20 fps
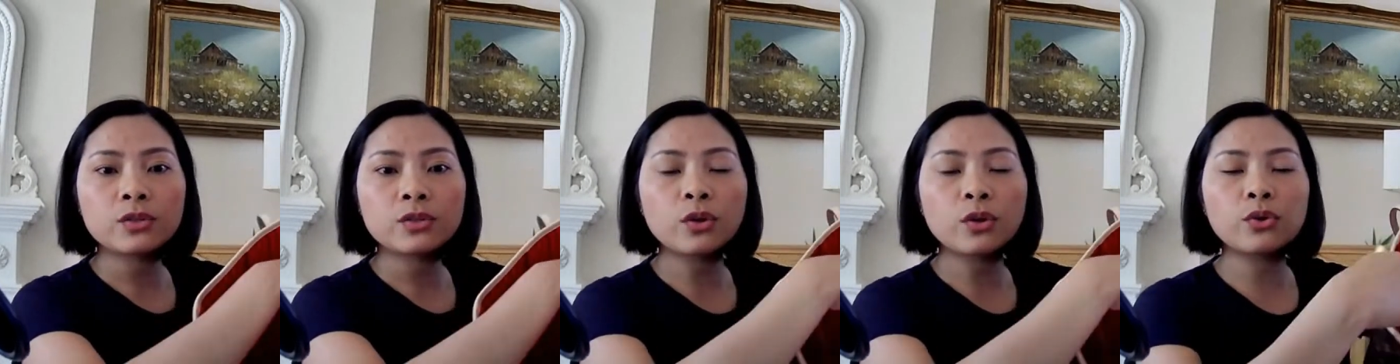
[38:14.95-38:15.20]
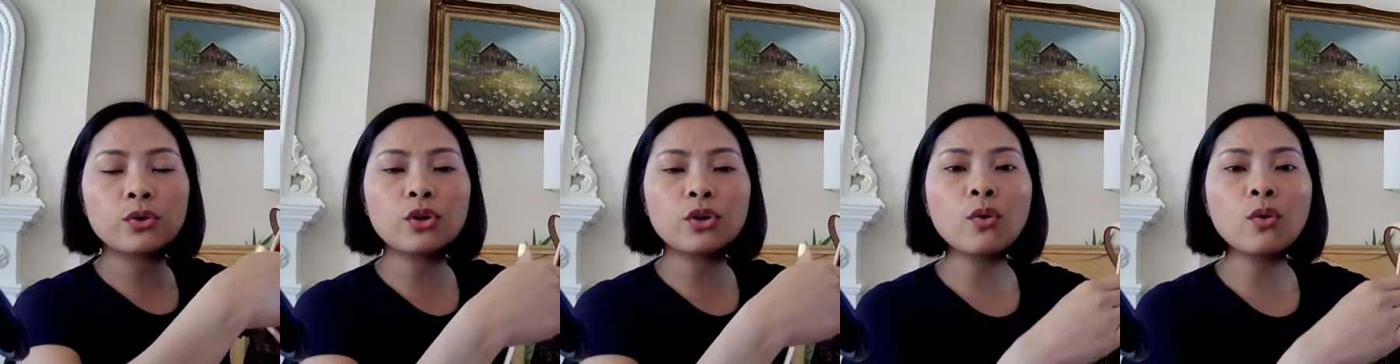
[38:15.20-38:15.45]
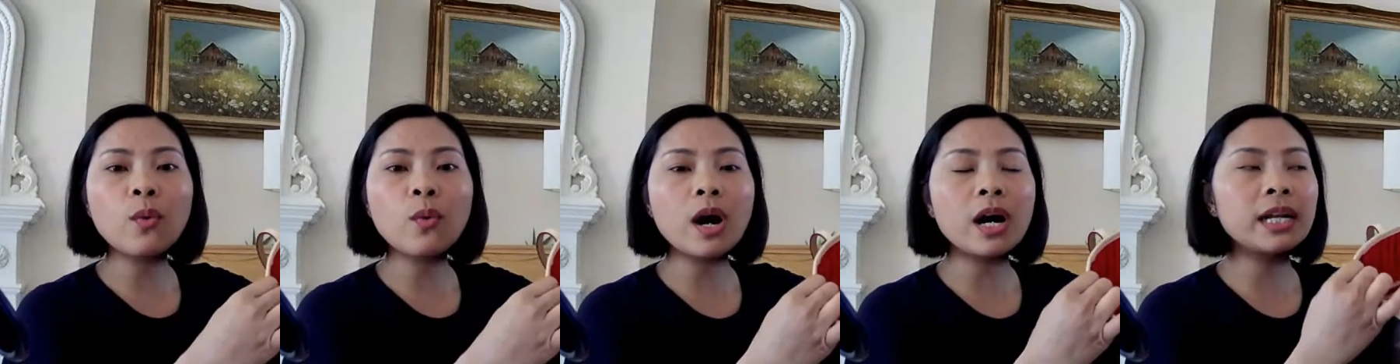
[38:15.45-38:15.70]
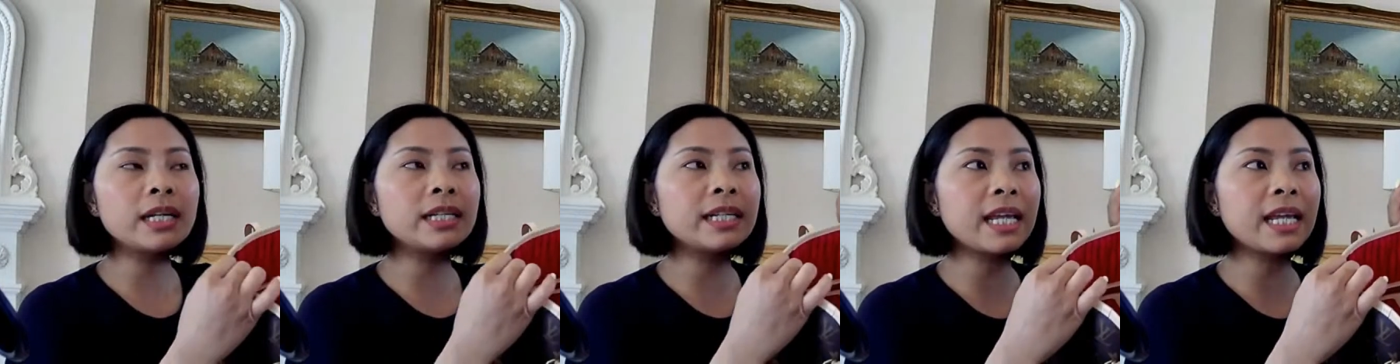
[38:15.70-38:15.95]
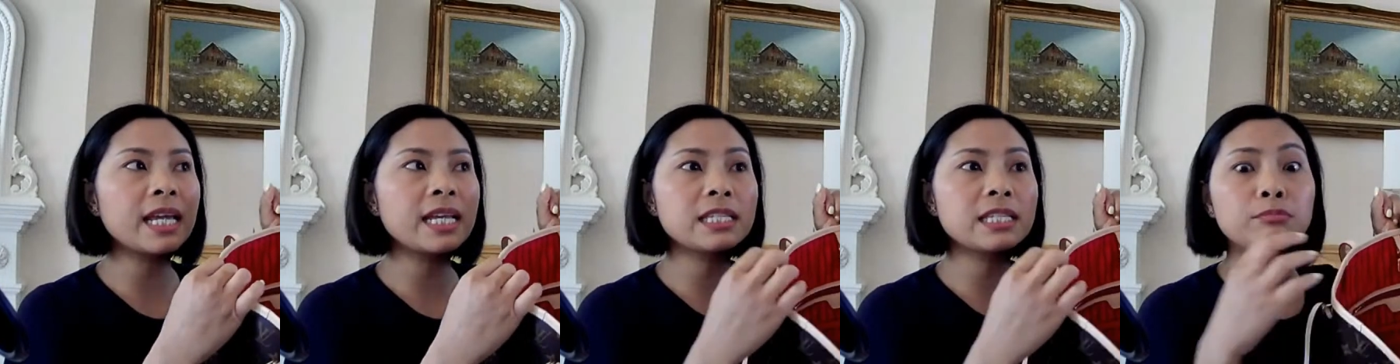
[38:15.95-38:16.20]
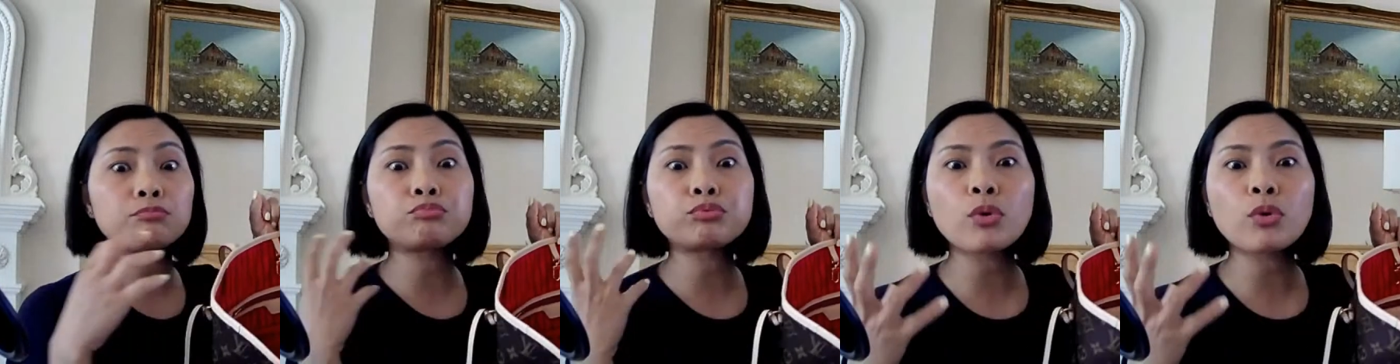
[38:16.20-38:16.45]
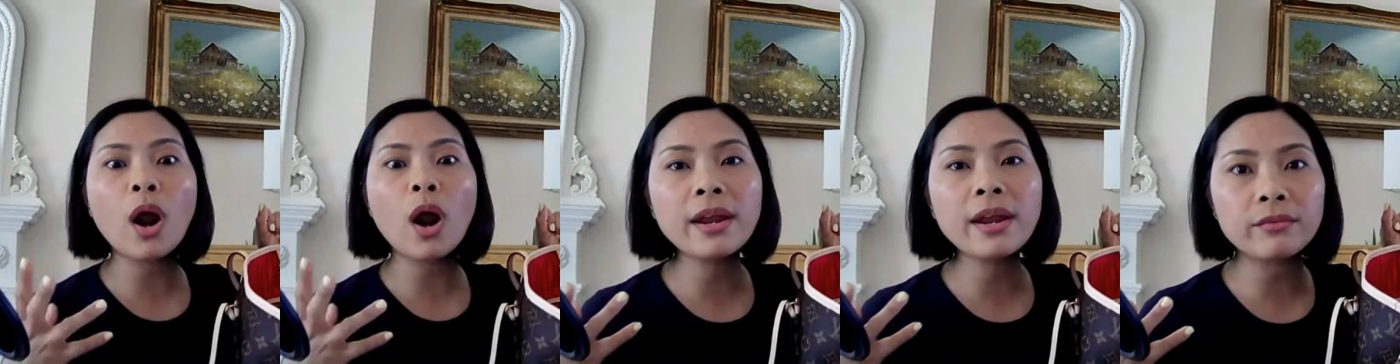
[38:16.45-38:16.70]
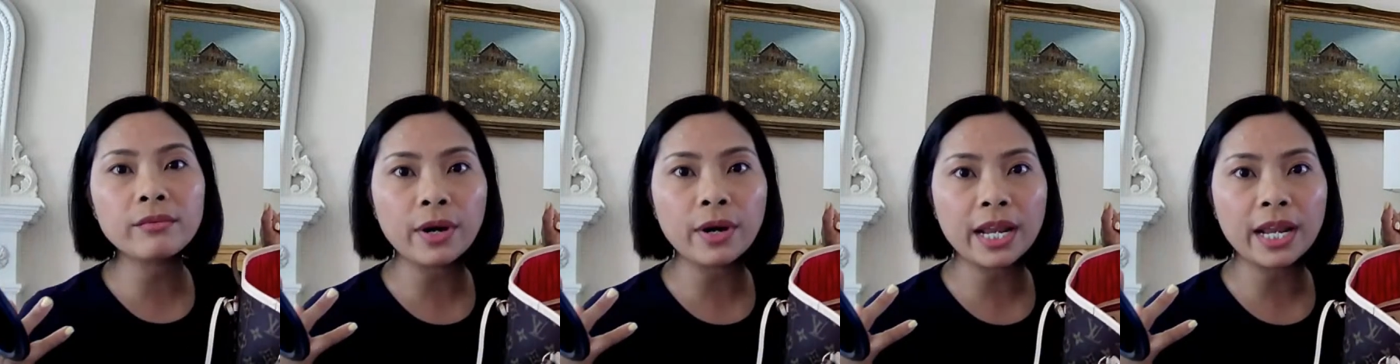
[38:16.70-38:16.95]
So your one is
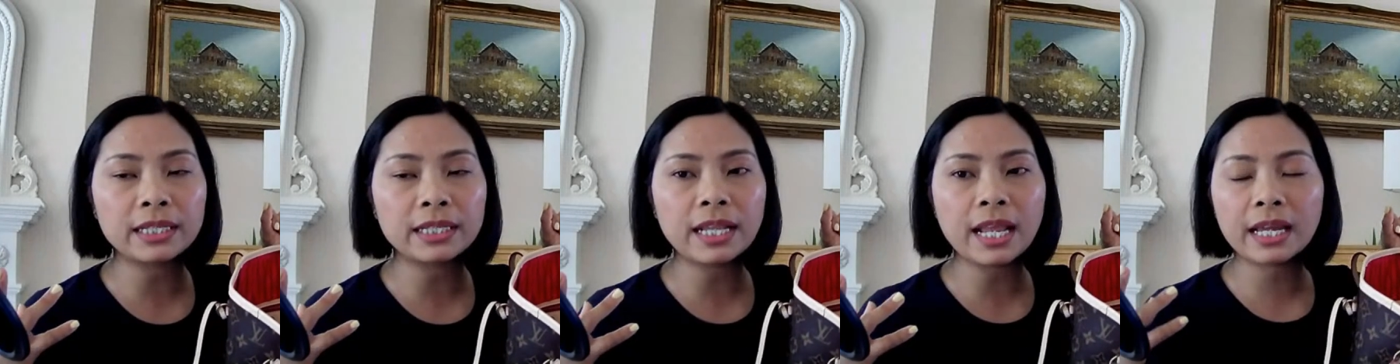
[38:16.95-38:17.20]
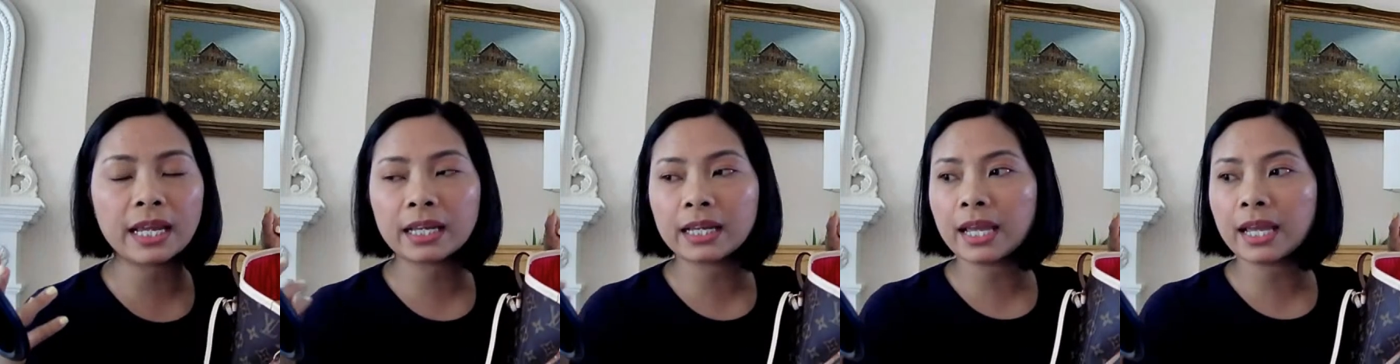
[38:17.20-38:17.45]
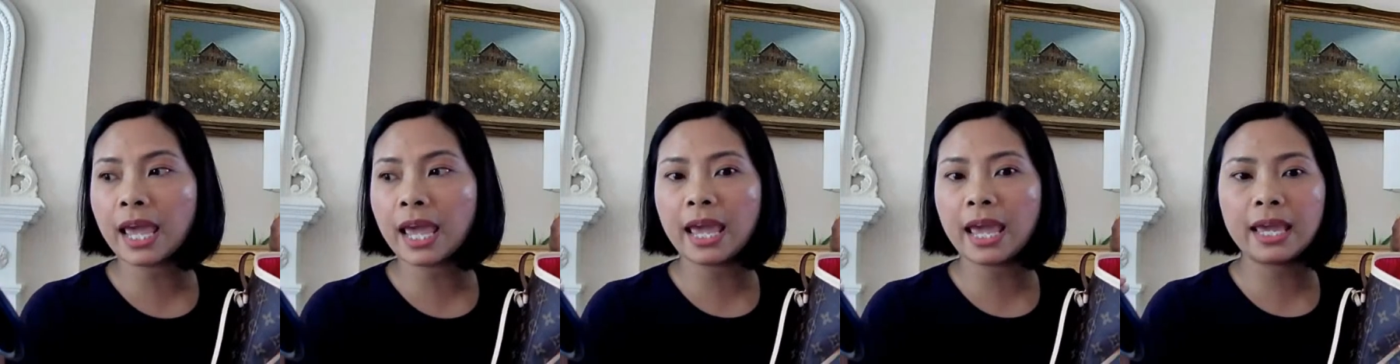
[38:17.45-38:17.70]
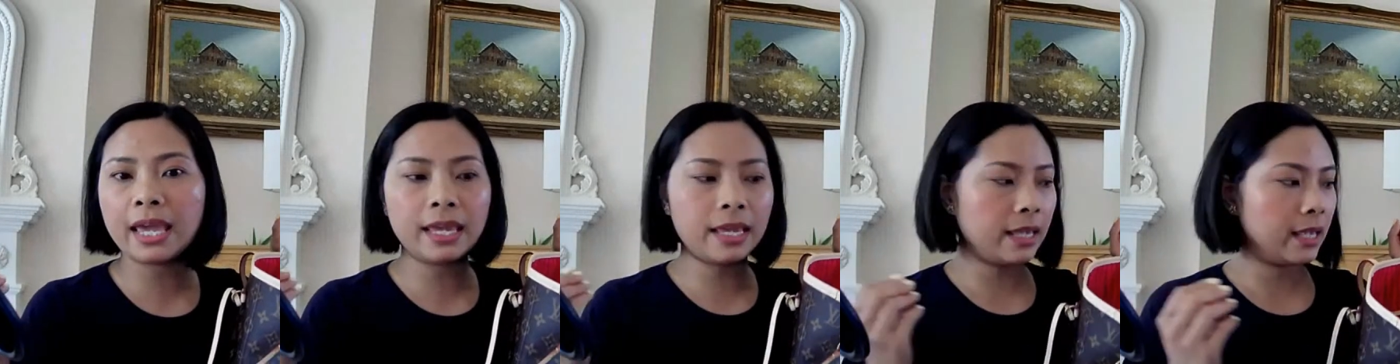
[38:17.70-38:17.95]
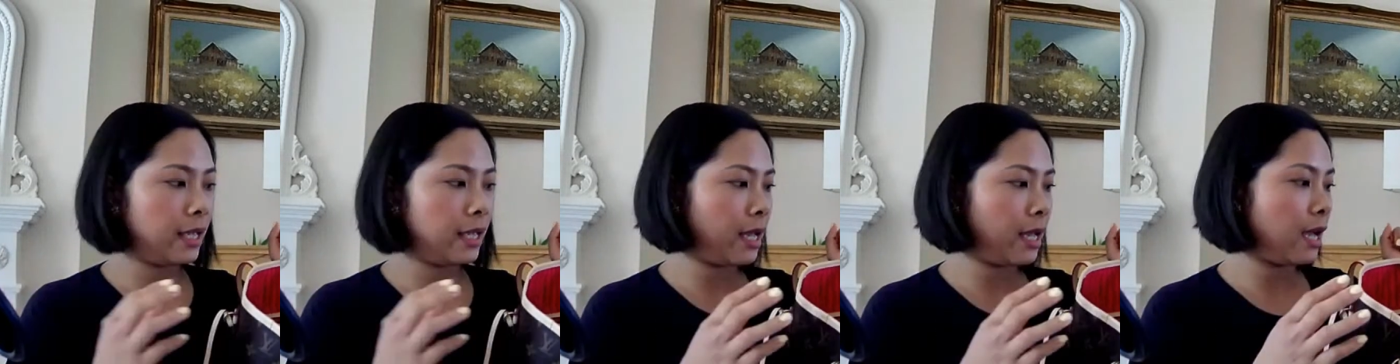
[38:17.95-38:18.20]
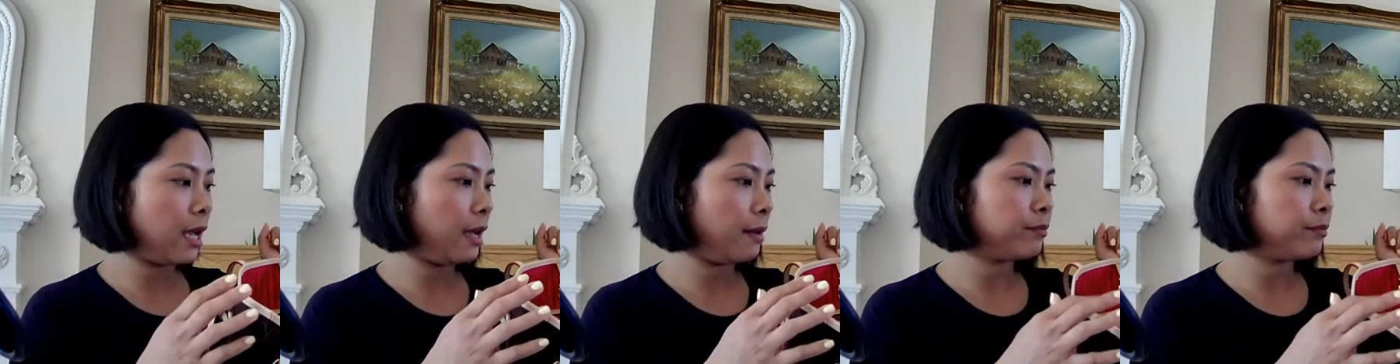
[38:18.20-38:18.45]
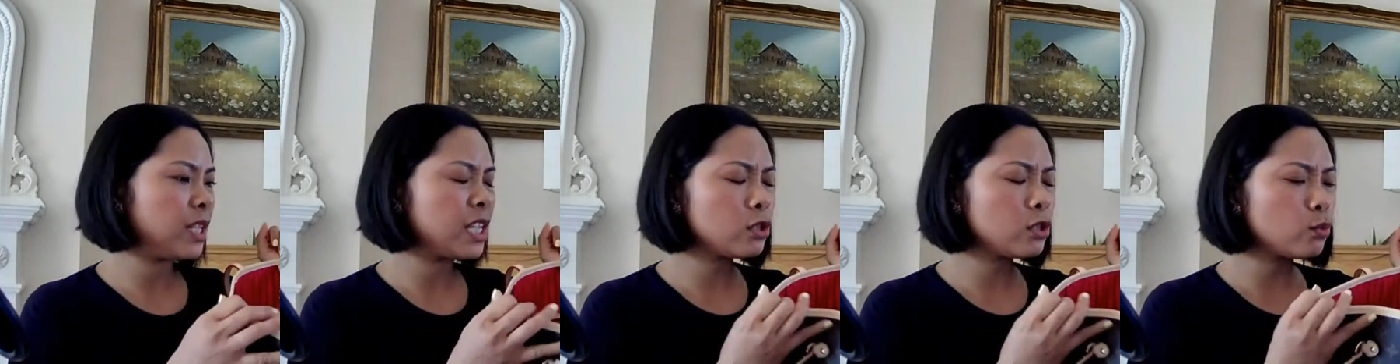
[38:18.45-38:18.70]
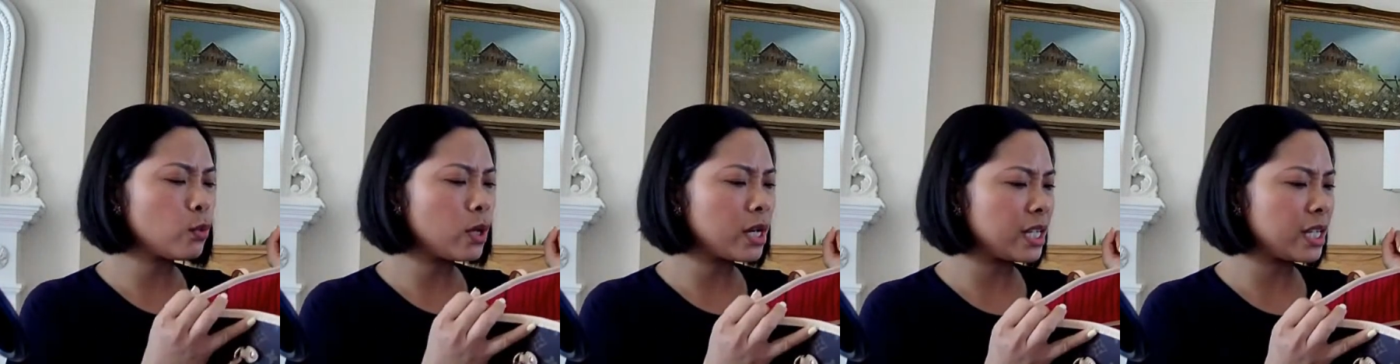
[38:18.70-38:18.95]
bright red, like this
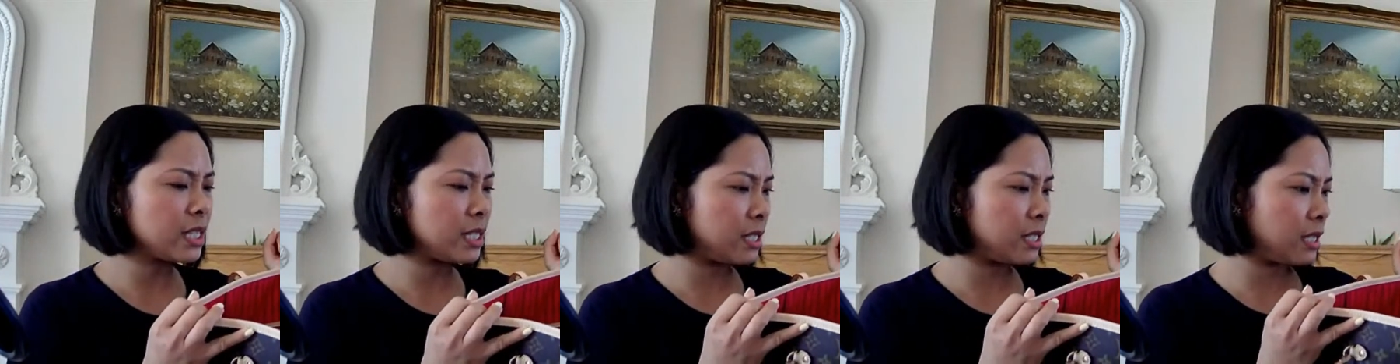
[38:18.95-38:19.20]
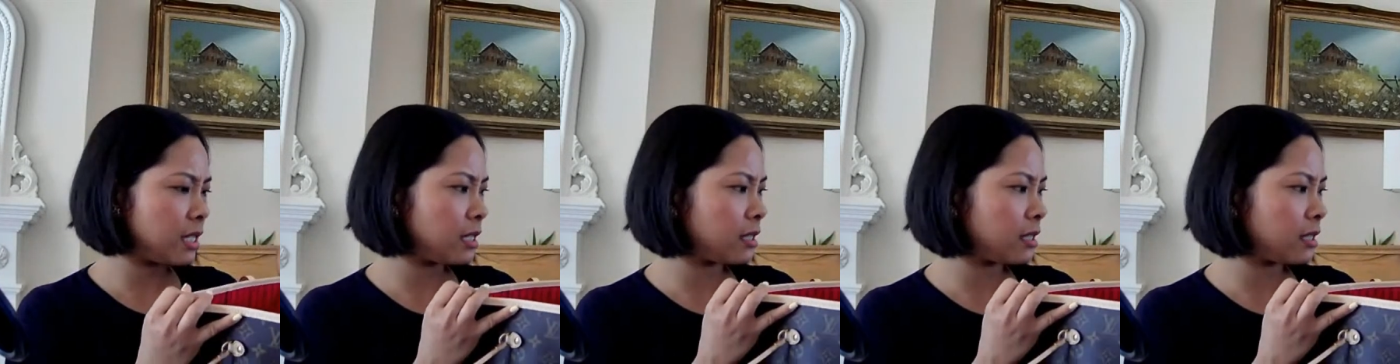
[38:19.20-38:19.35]
one is